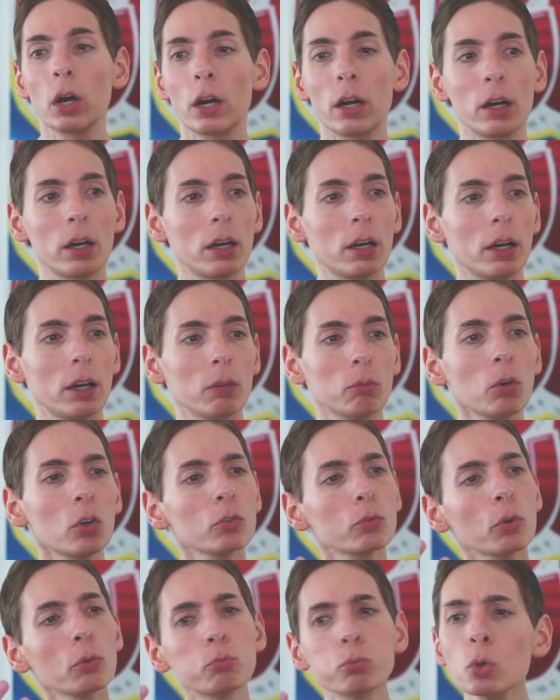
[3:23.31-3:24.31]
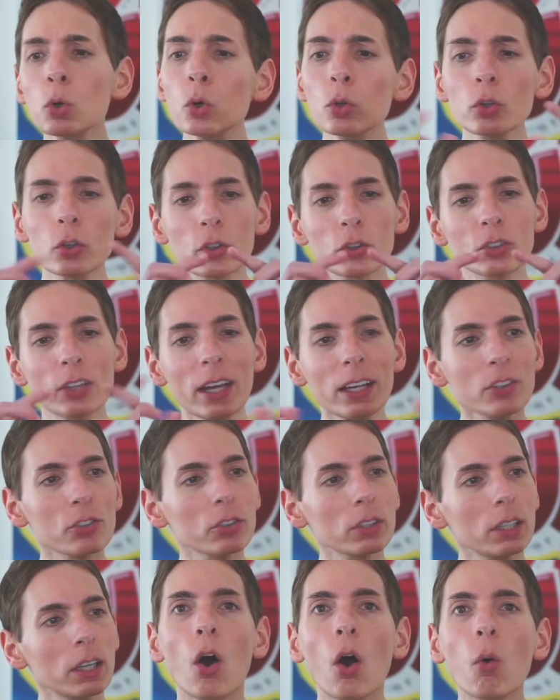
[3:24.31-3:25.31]
uh, well, the rulers
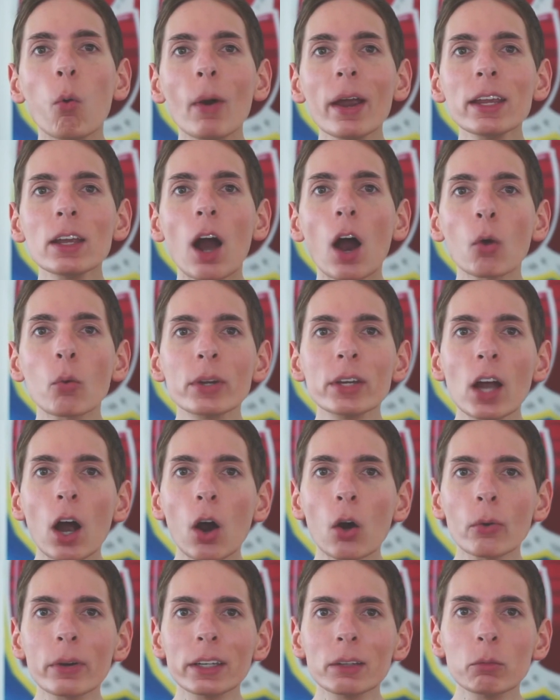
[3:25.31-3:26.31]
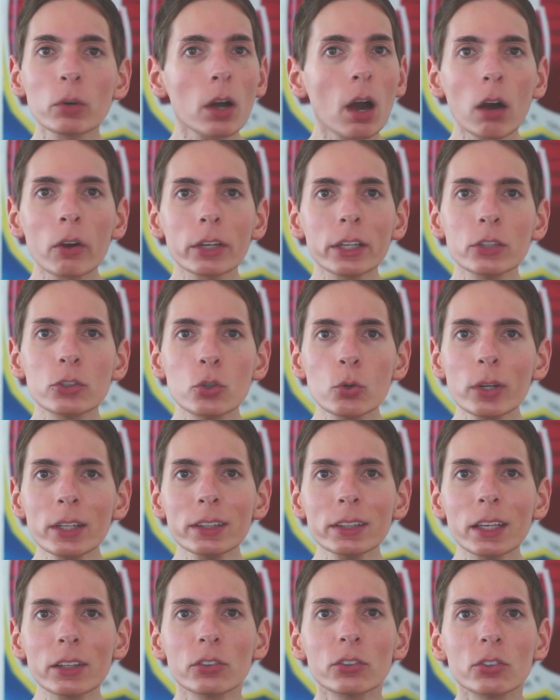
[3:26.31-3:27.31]
actually, oh wait, are we already, we're already
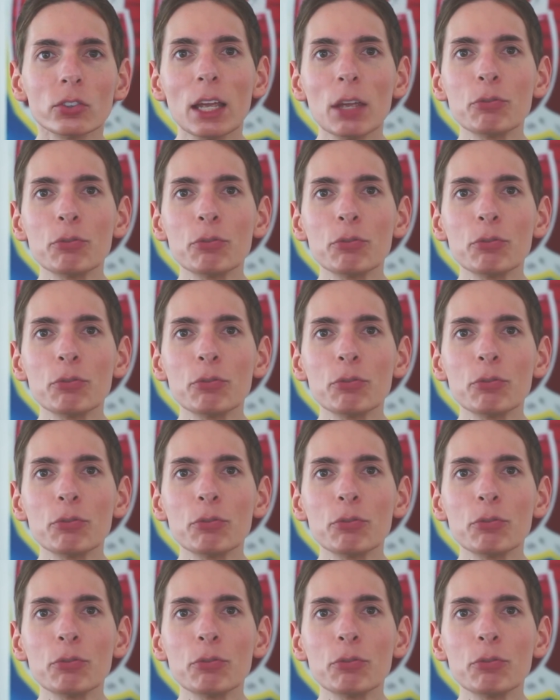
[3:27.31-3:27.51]
doing this.